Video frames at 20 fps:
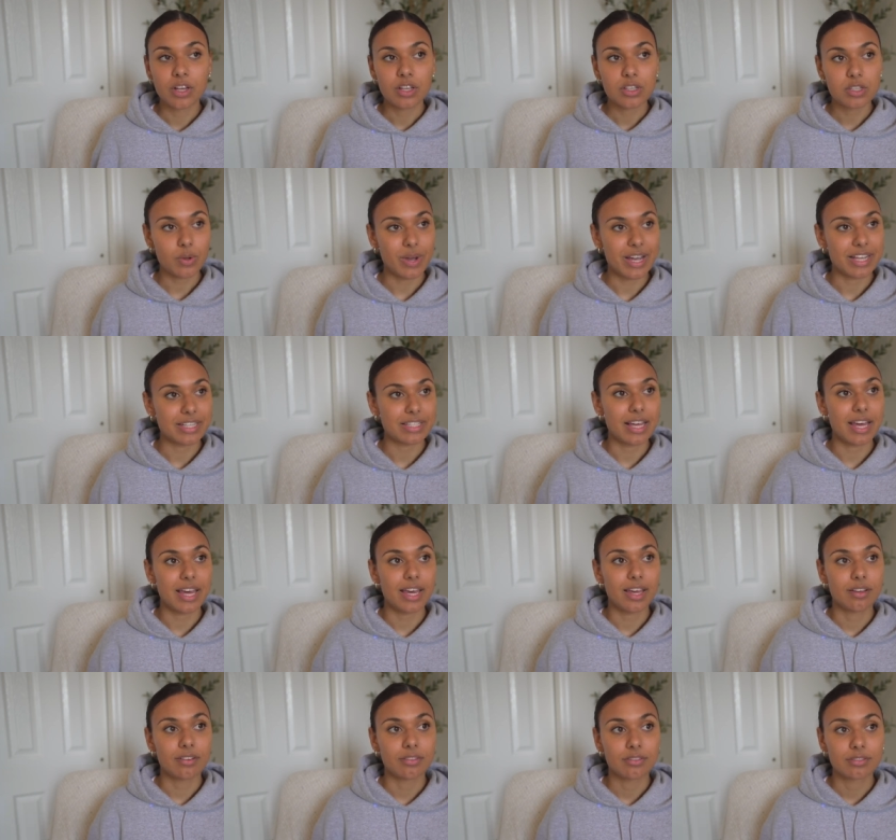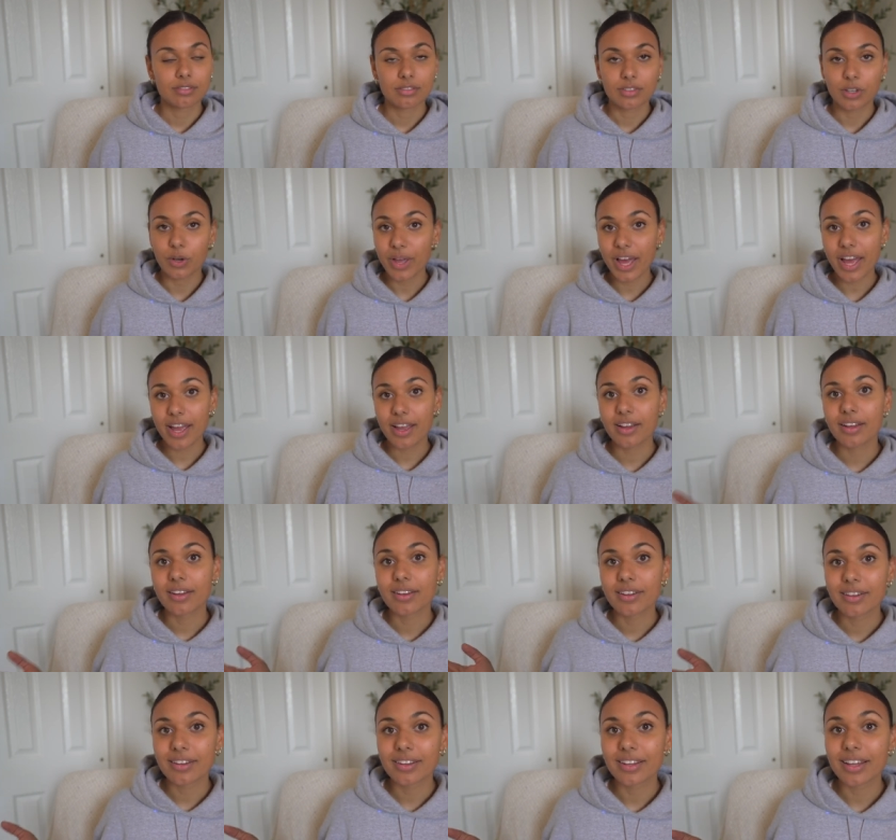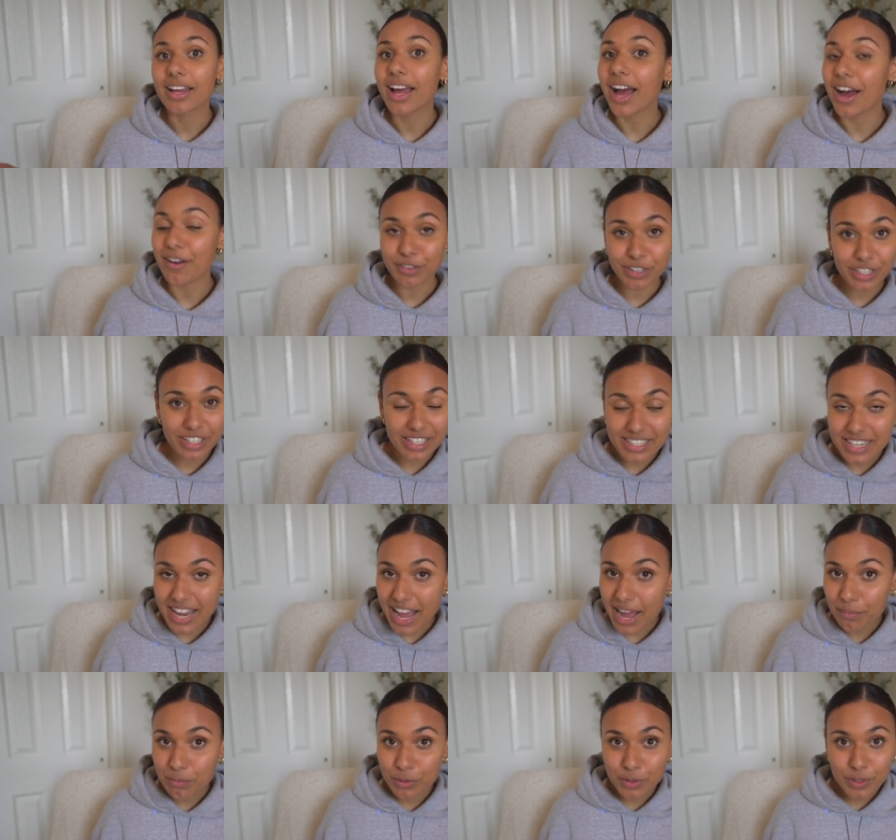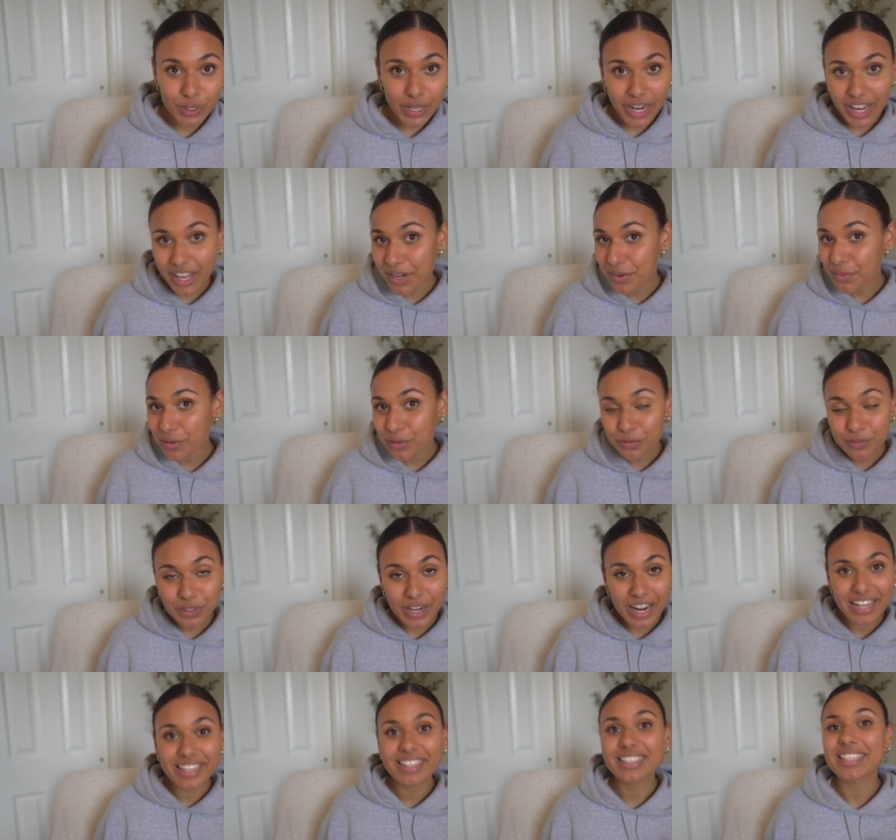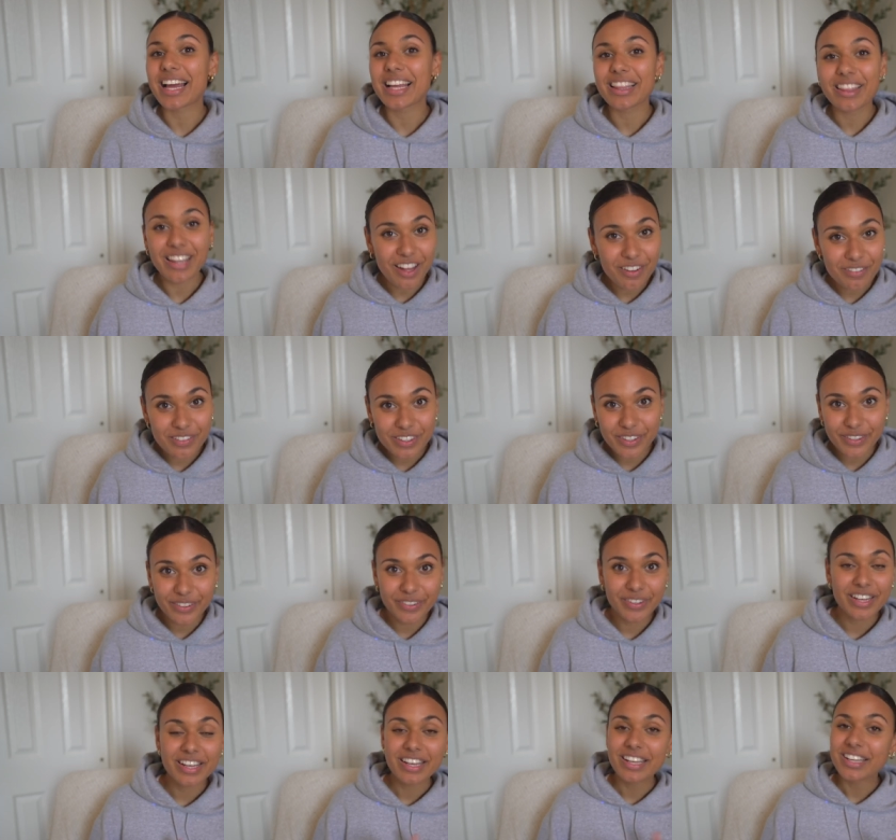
So I say, okay, have a good nap with your animal friends. I love you.